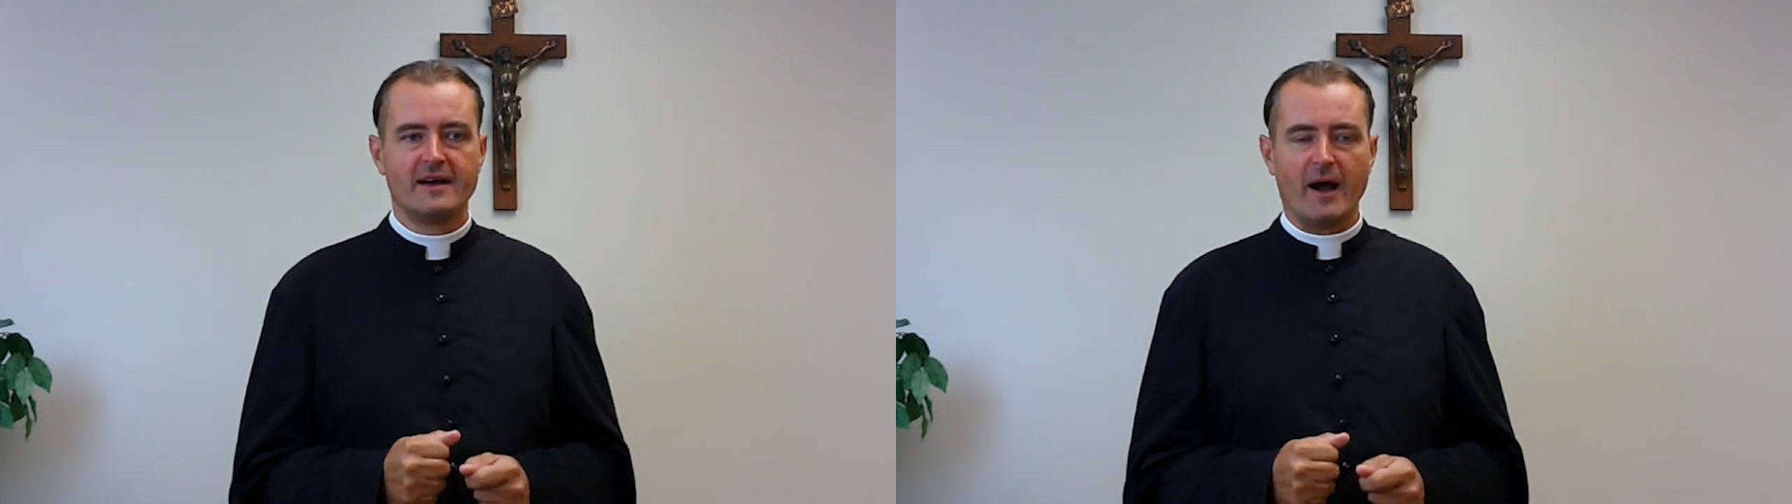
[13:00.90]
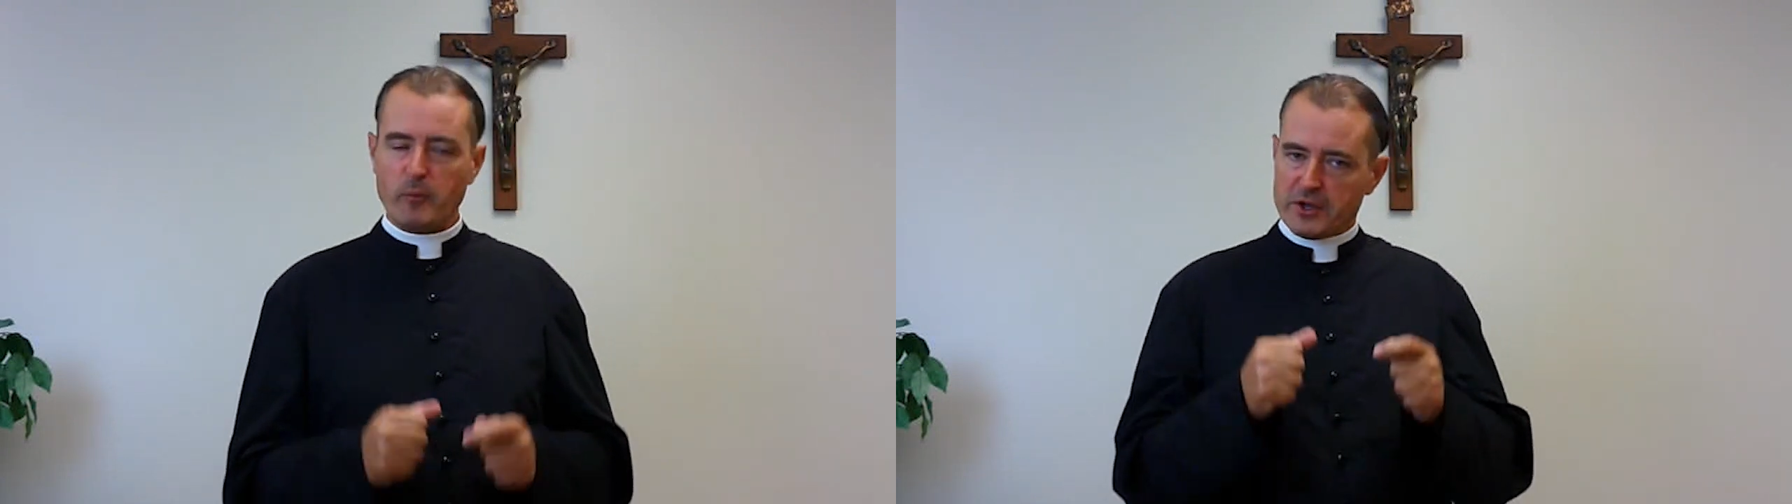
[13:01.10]

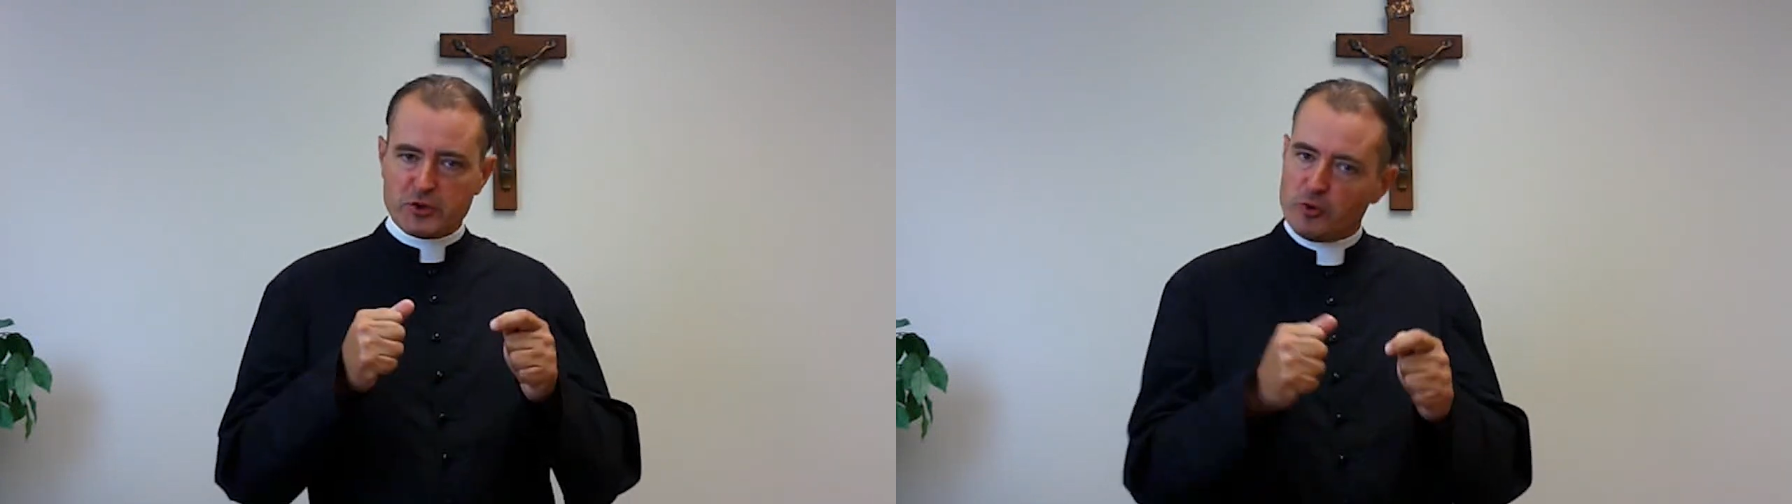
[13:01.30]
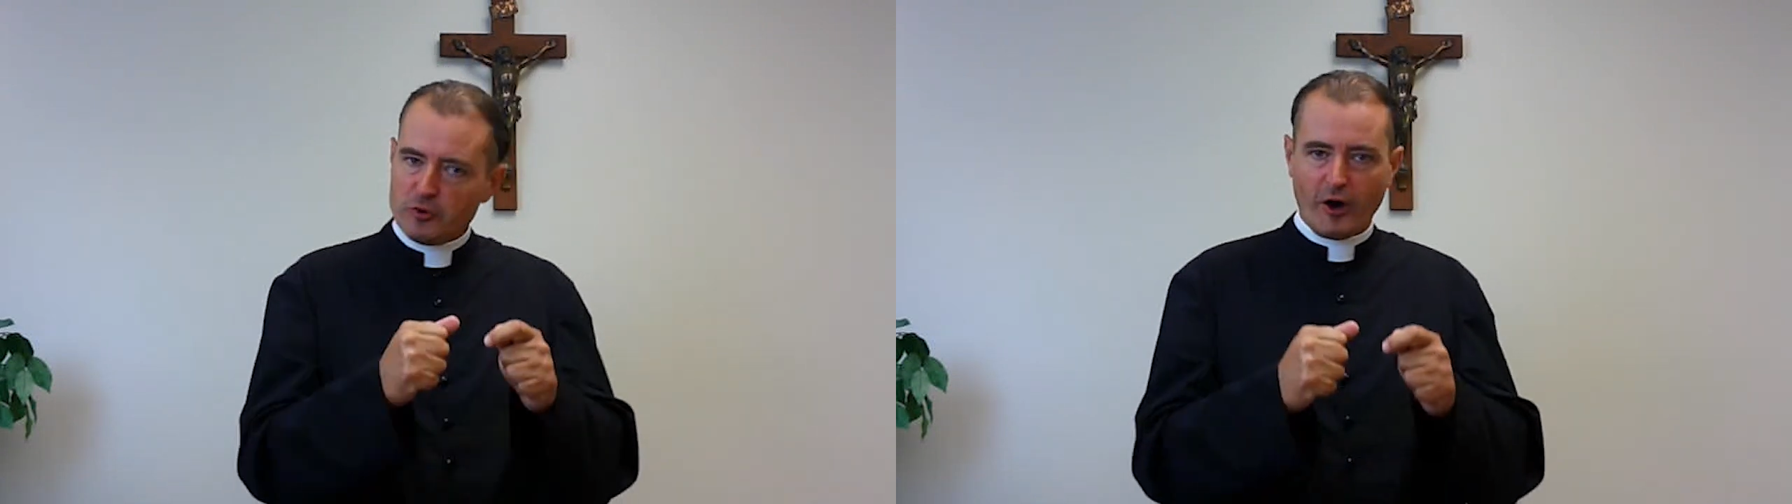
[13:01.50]
and we
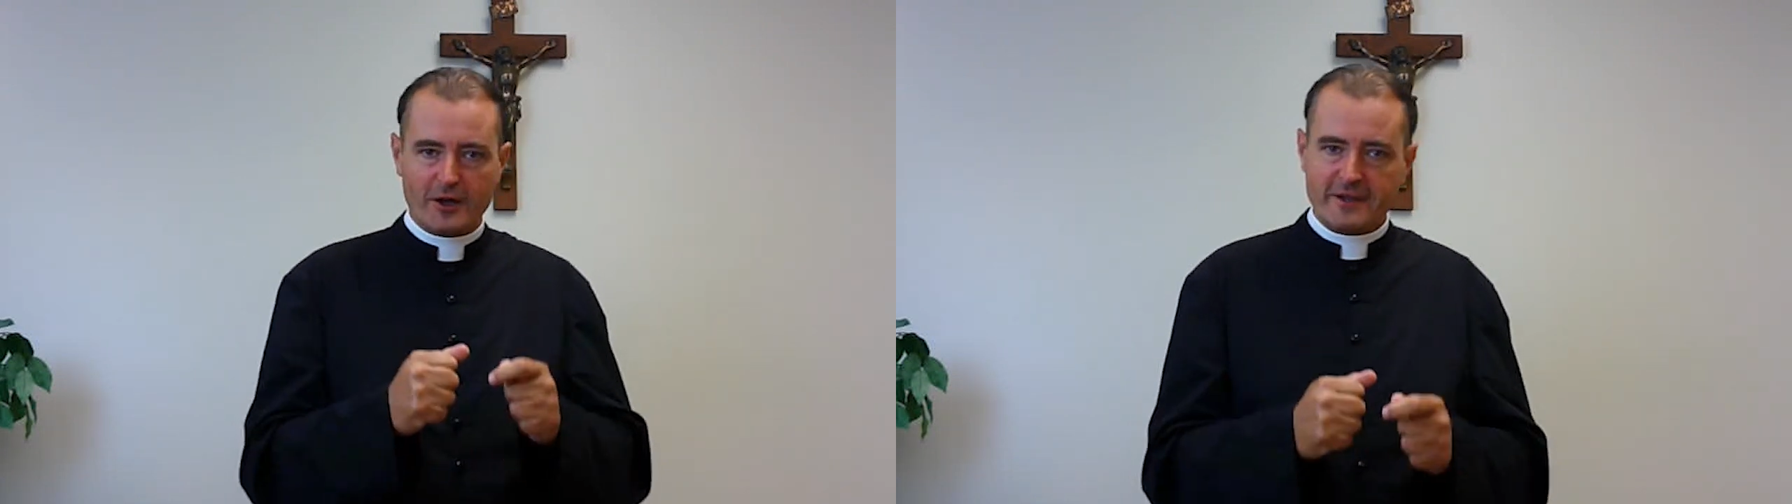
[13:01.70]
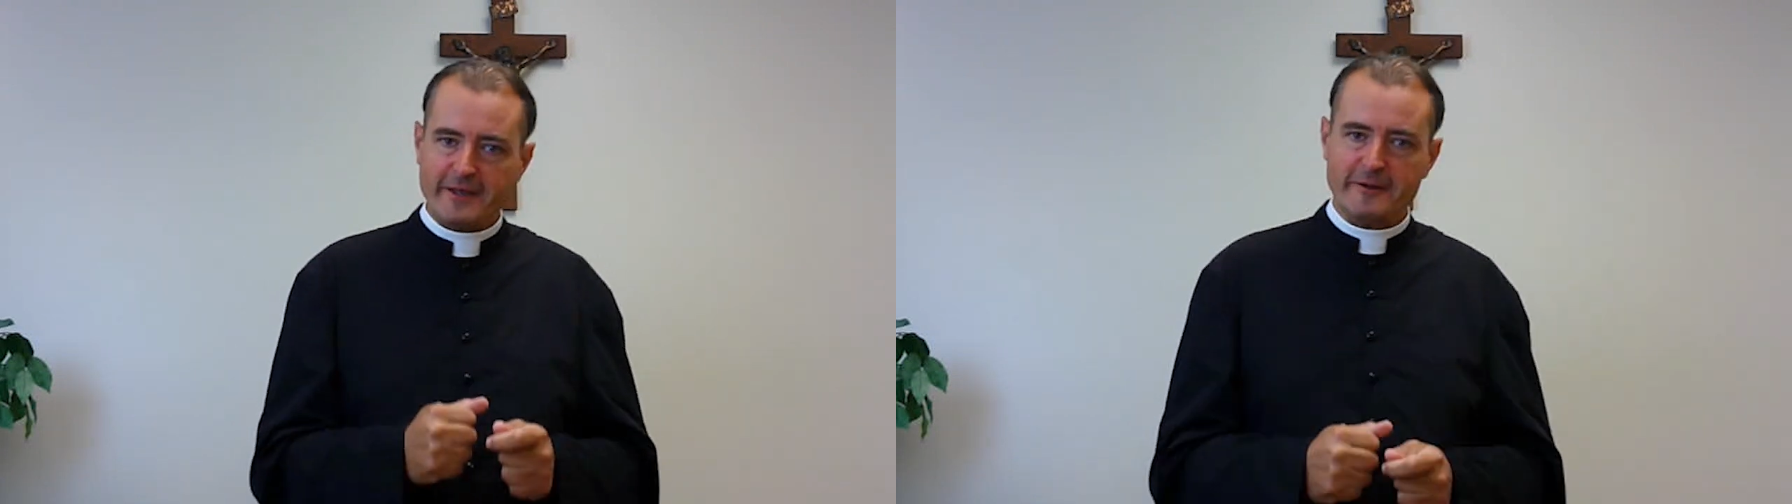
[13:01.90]
do not
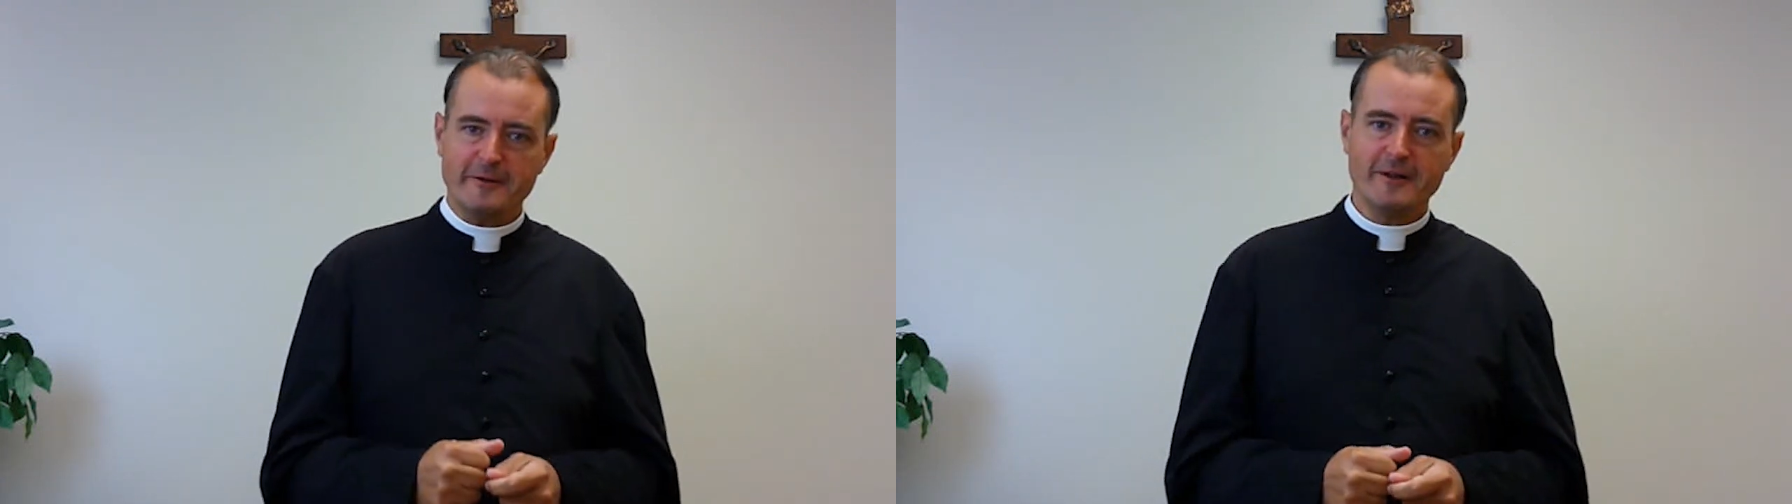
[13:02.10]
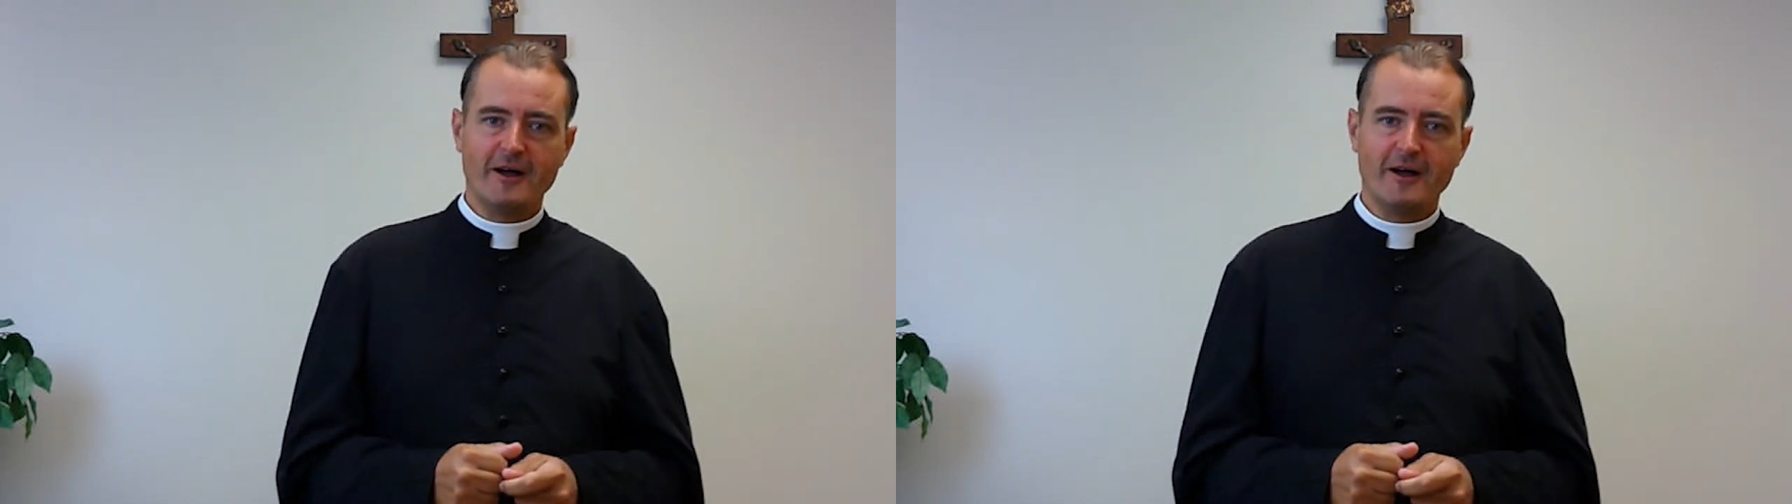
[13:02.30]
kneel